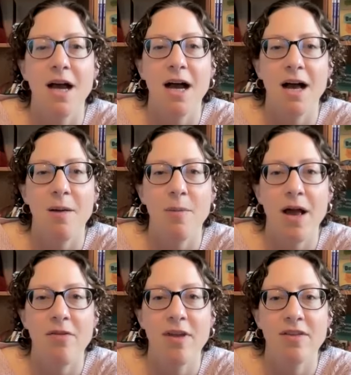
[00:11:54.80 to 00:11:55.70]

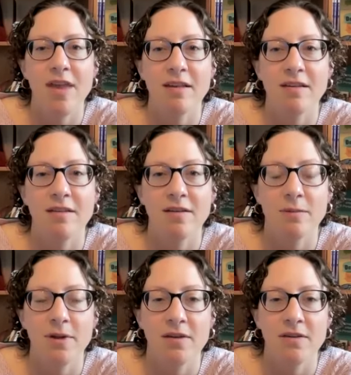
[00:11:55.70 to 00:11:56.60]
And that
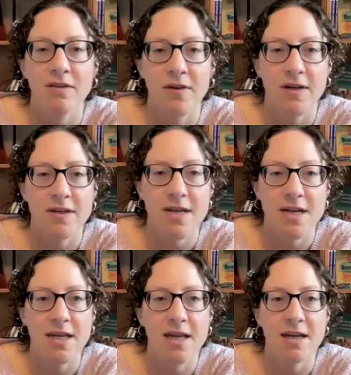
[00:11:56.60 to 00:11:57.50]
6 weeks is very
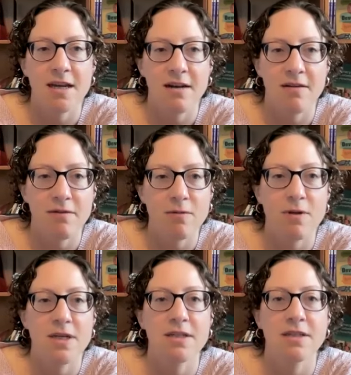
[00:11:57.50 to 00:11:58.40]
dedicated and
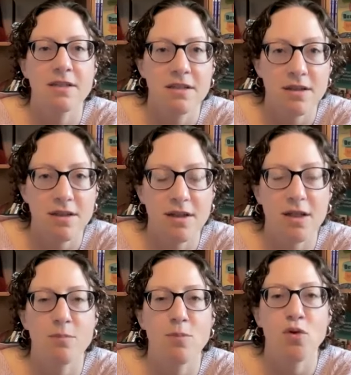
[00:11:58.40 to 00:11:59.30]
focused to
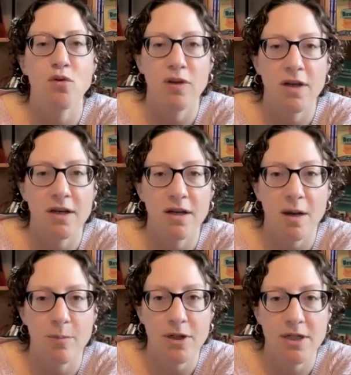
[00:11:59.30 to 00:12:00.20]
moving
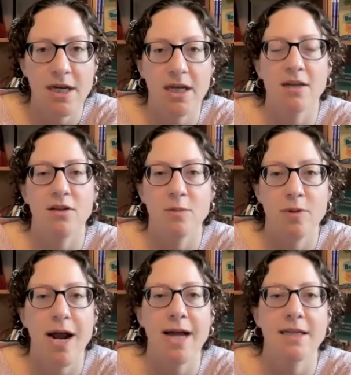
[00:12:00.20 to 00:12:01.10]
a particular
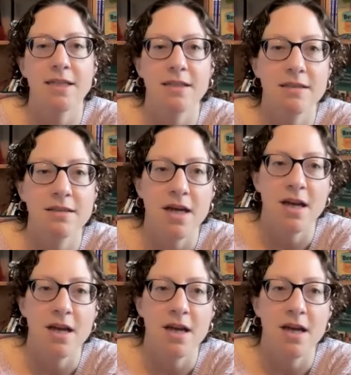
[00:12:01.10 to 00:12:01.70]
practice